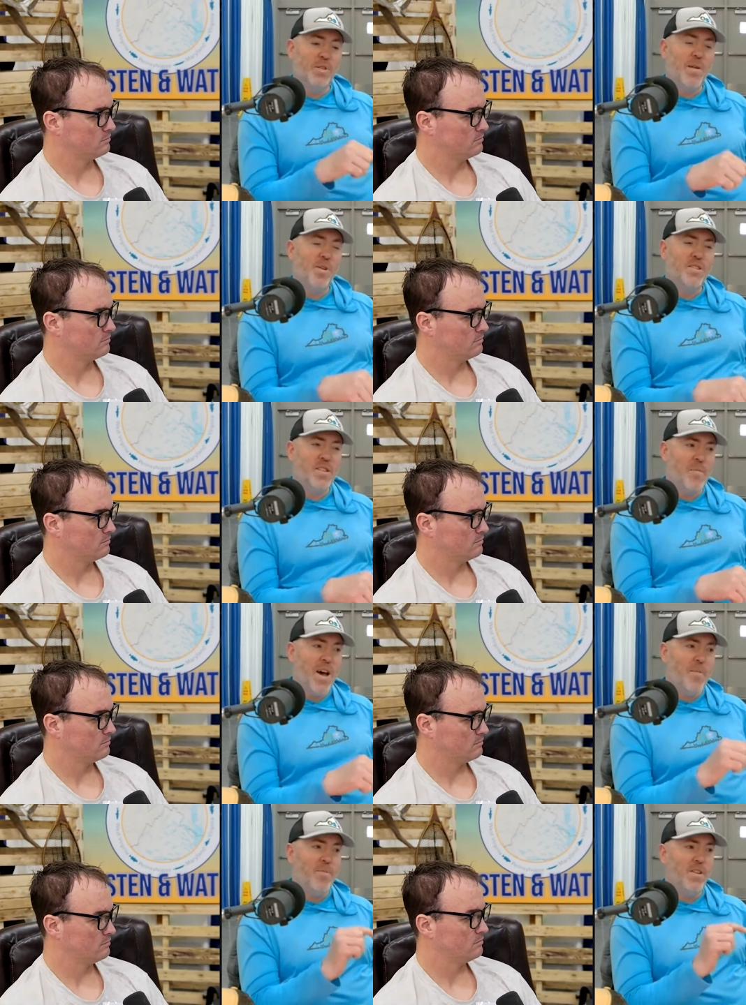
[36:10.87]
Speaker 1: put that place on the
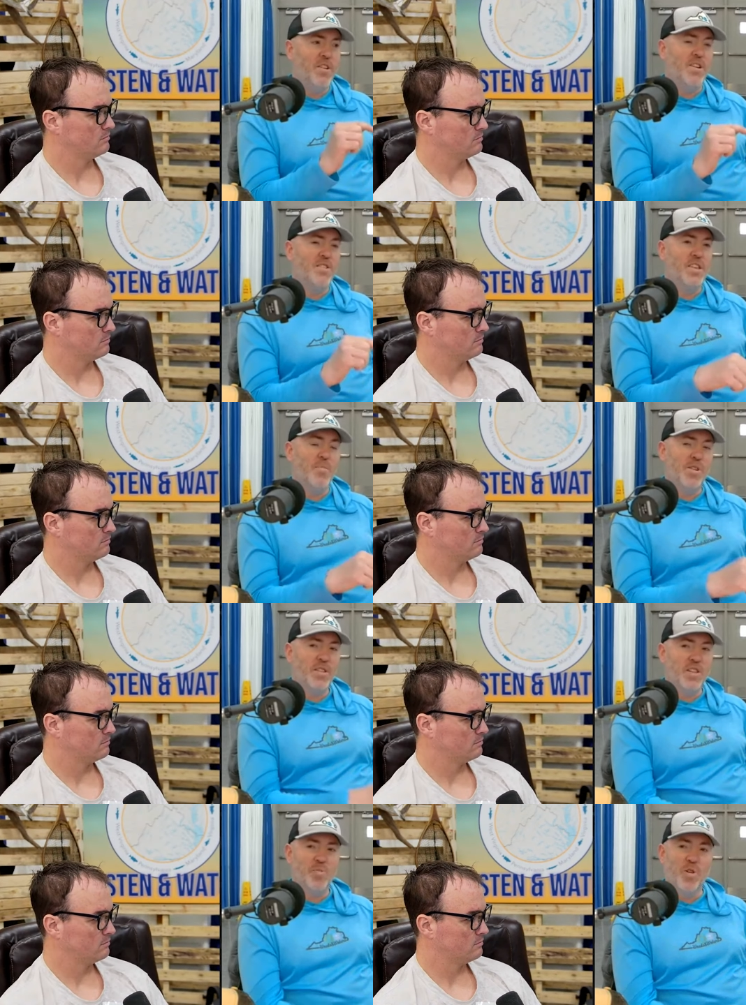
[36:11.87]
map, and you're going to see that
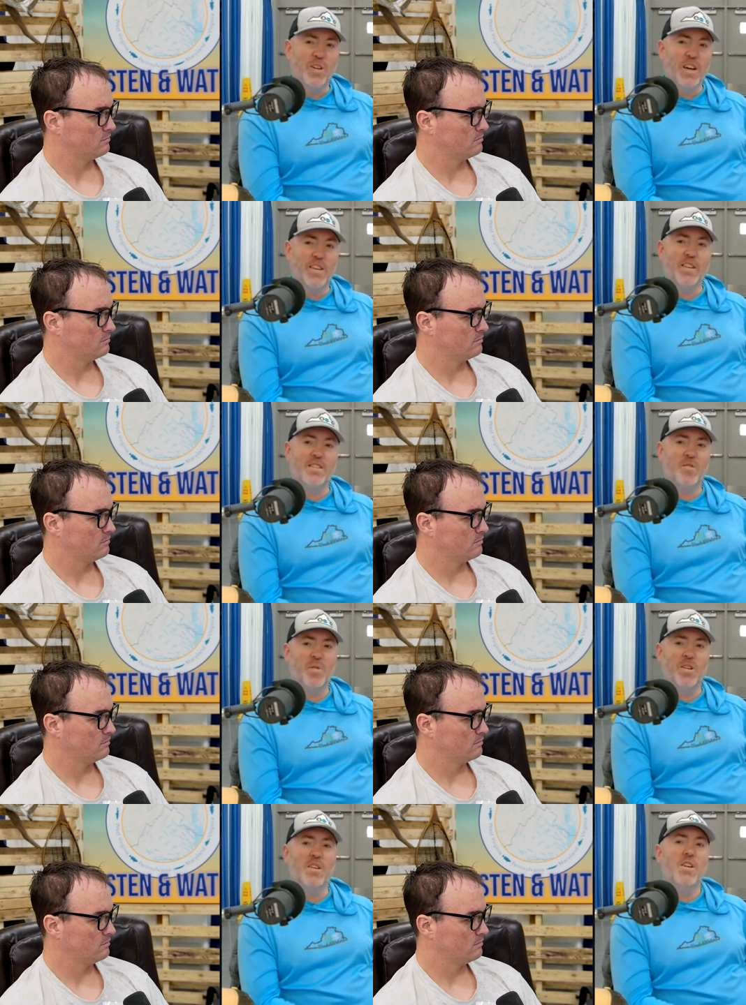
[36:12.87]
place explode. Like I think that's going
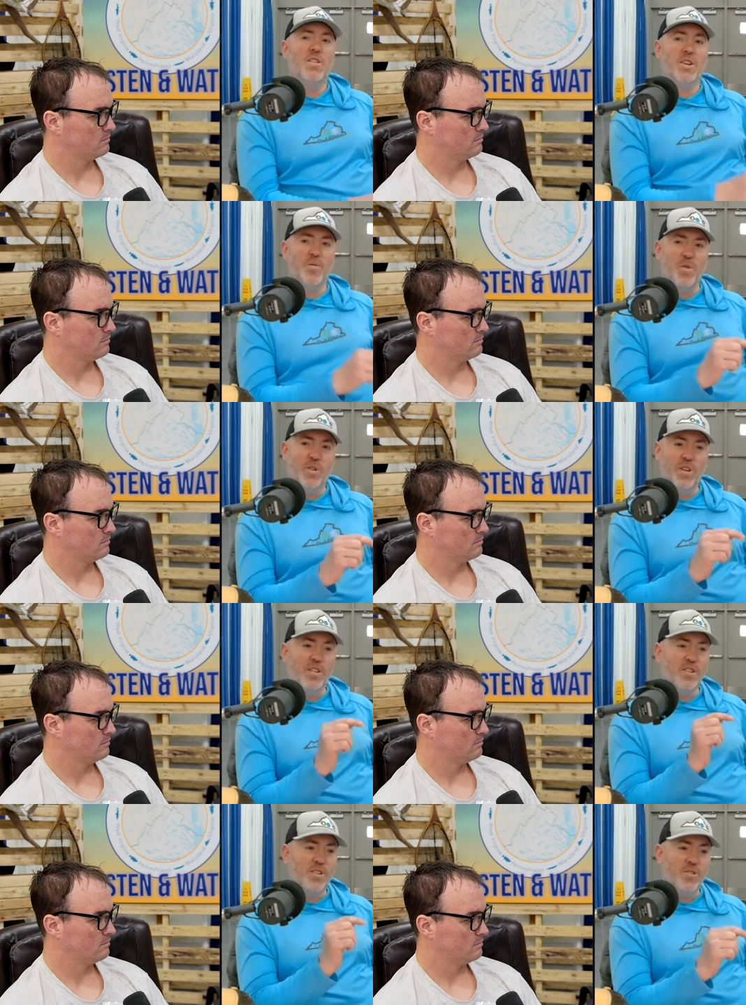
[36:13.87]
to be like a
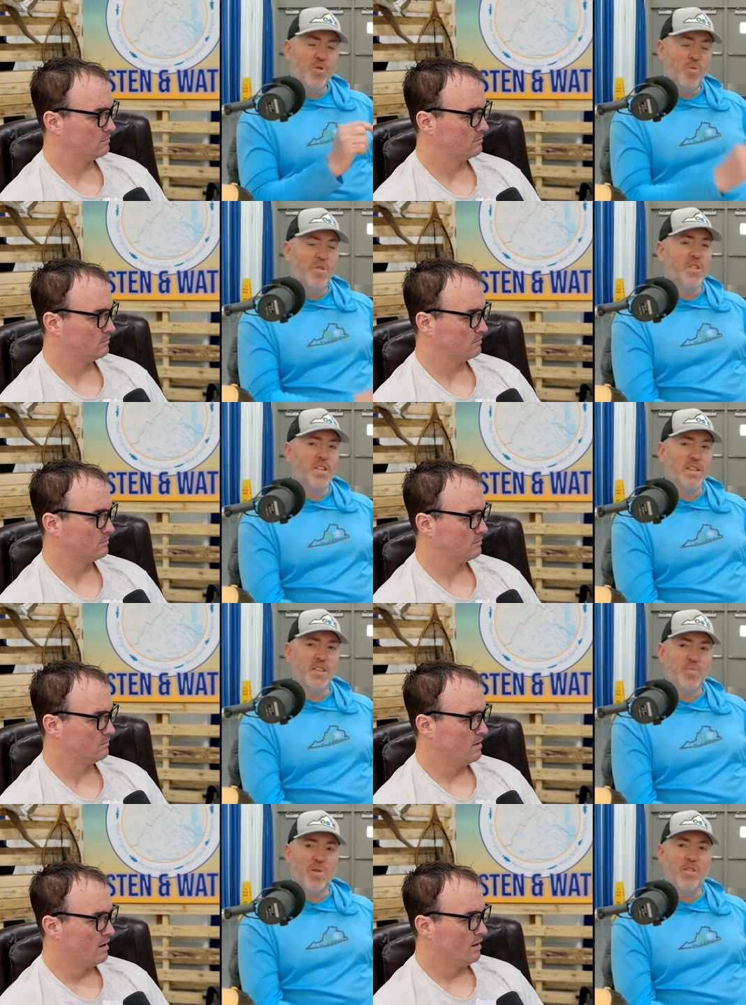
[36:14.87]
really good tournament, like
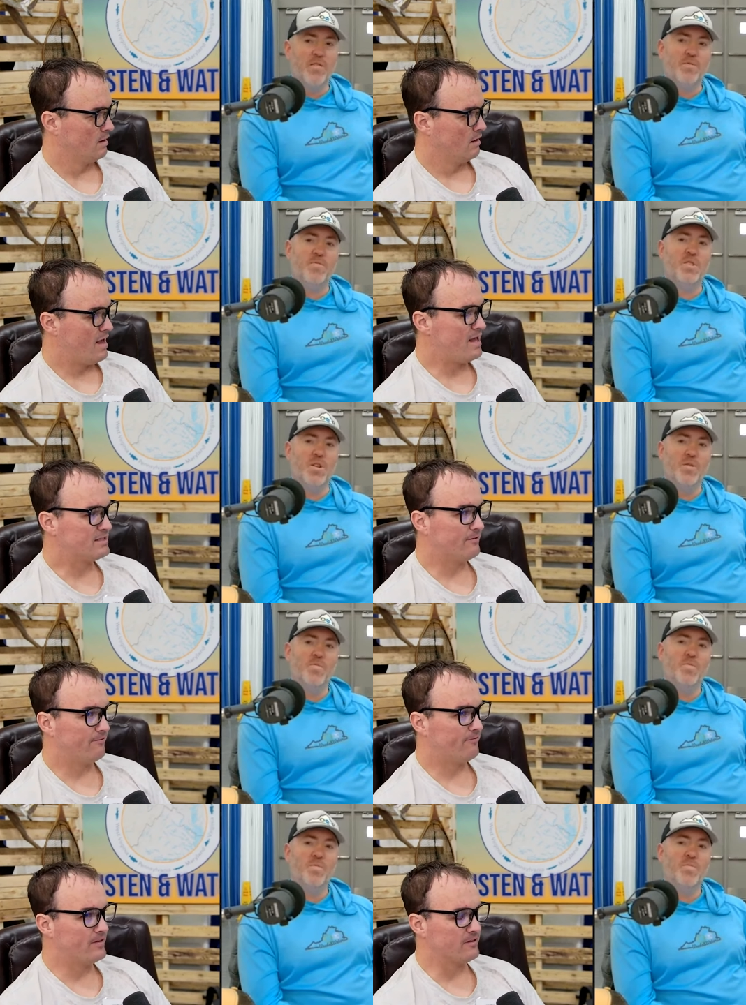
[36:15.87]
this spring. It's so. a
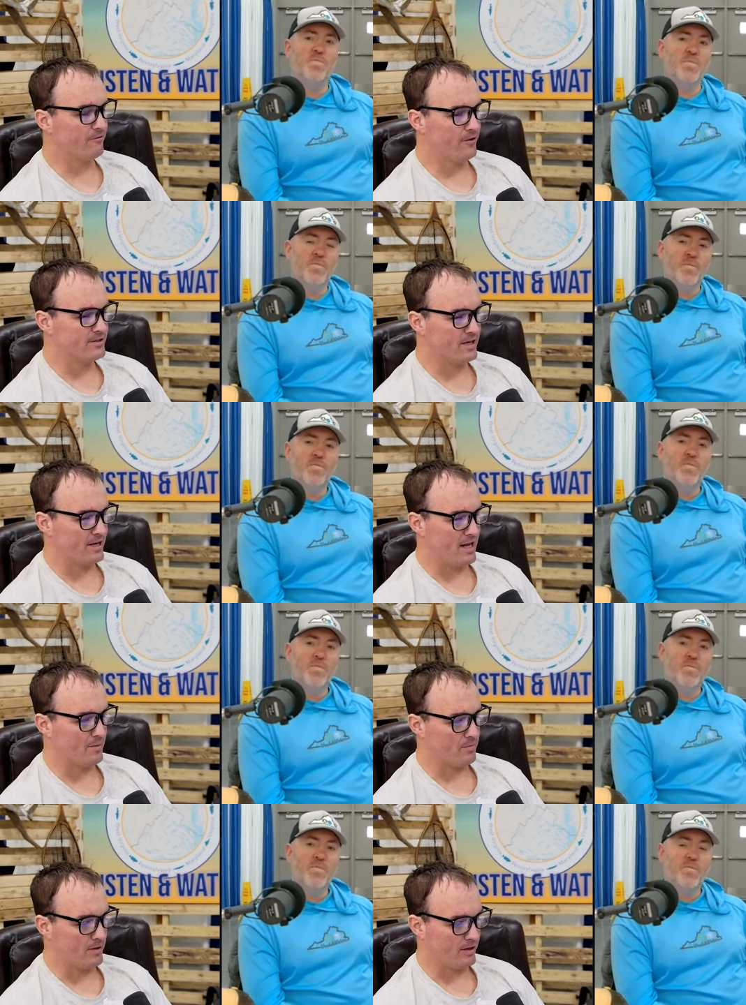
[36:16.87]
Speaker 2: it's a fun
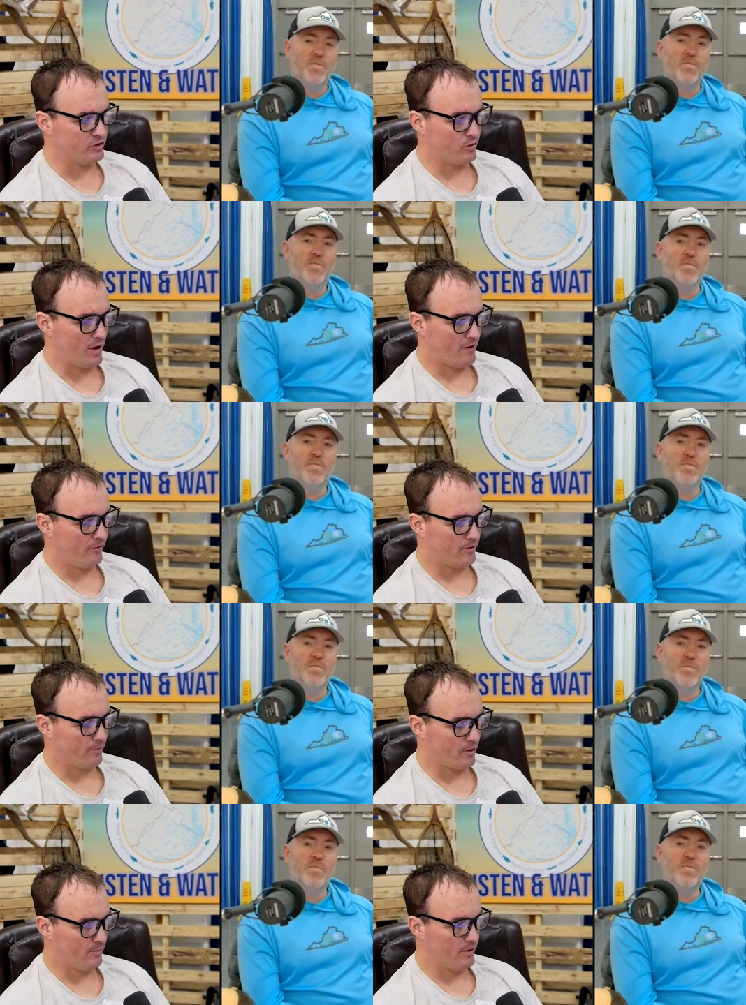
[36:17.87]
dynamic because you have the
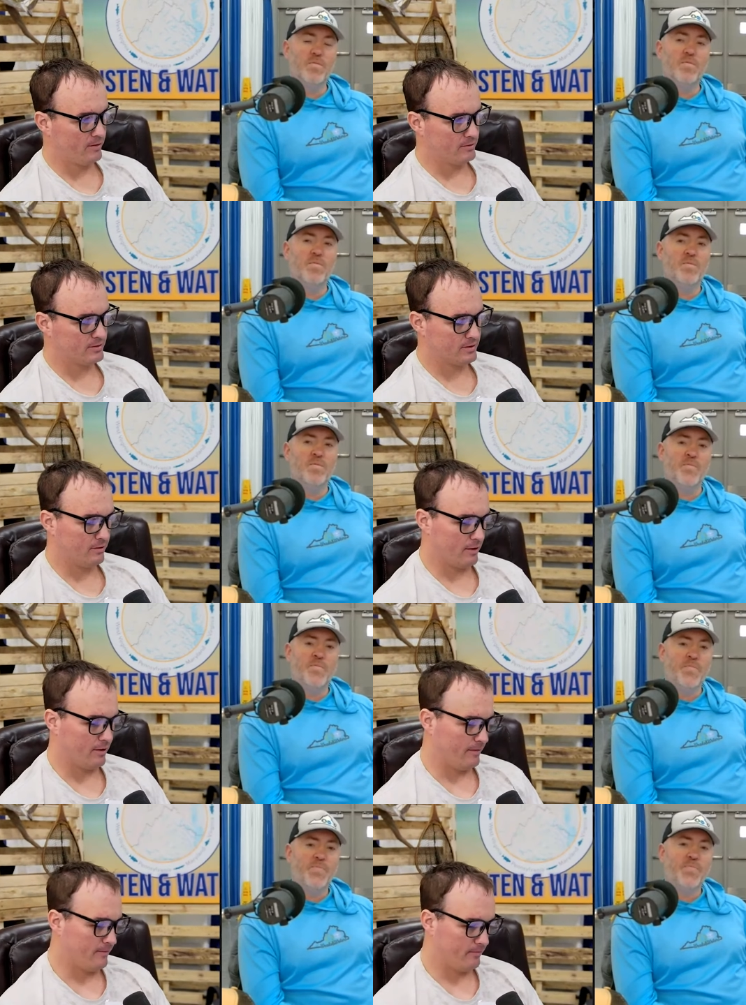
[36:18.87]
departments,
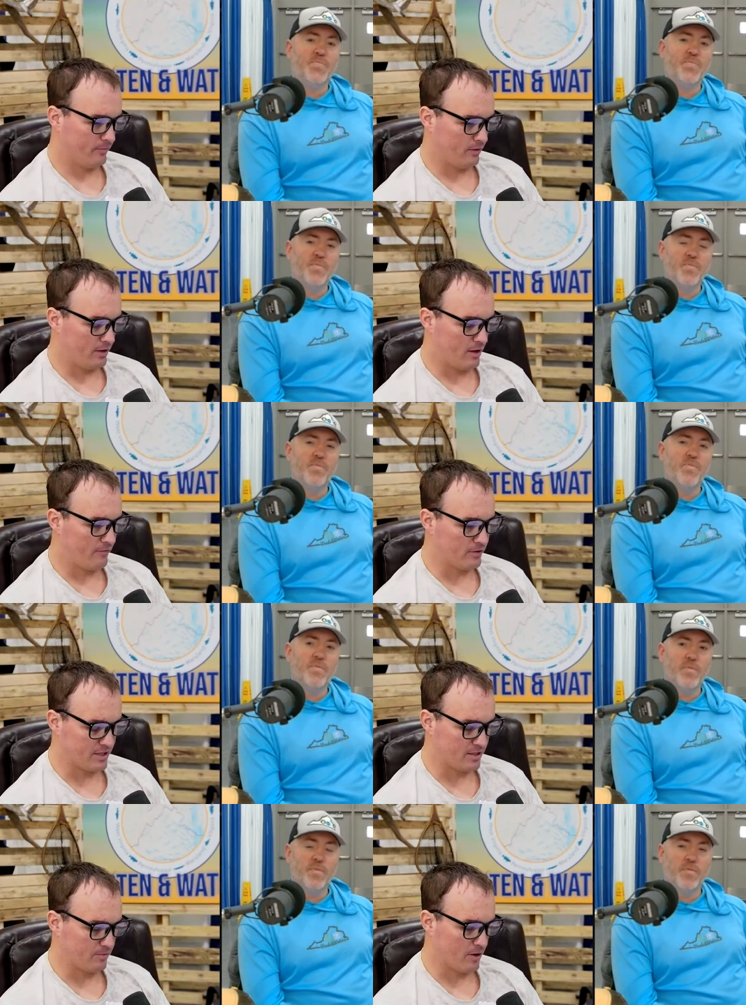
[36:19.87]
uh, you have the
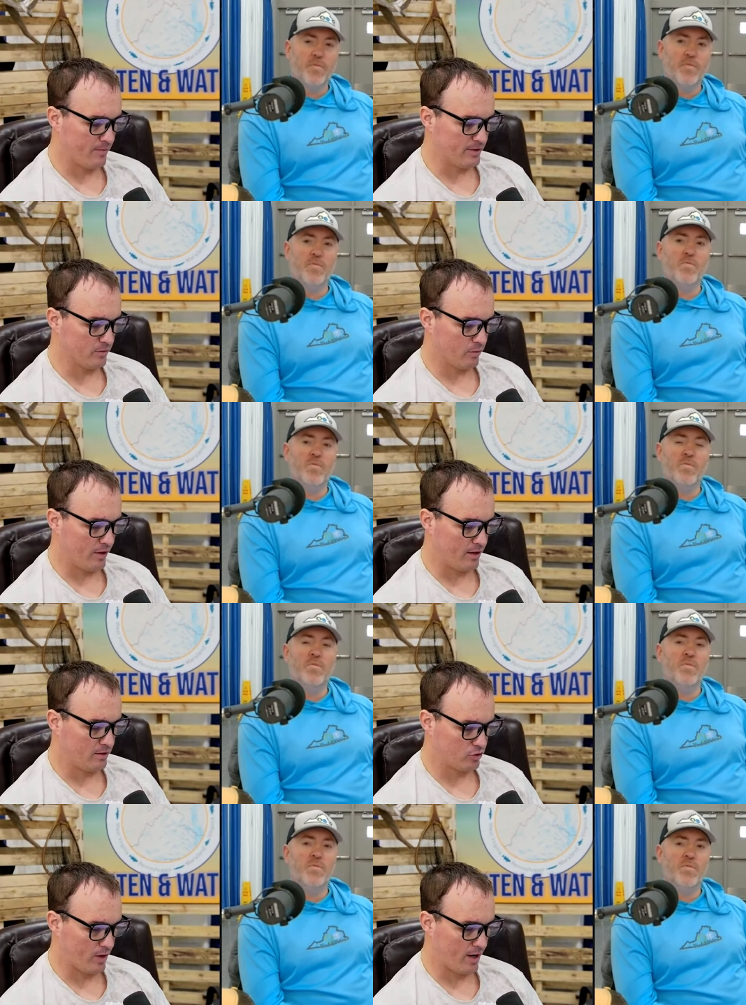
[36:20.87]
state departments where they
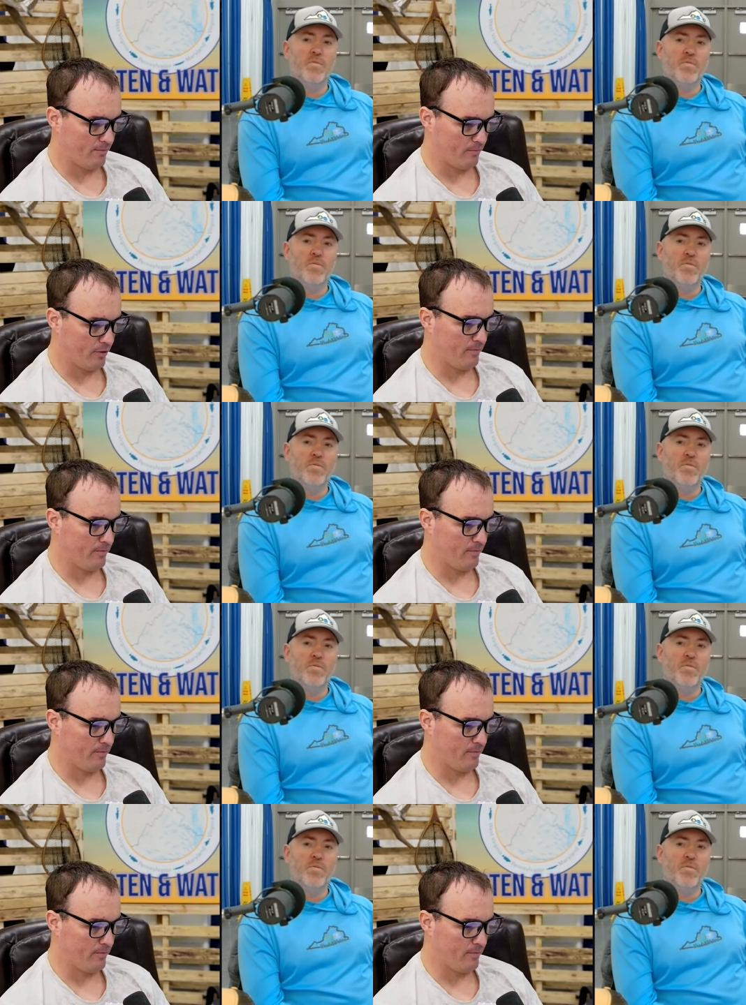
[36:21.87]
try to put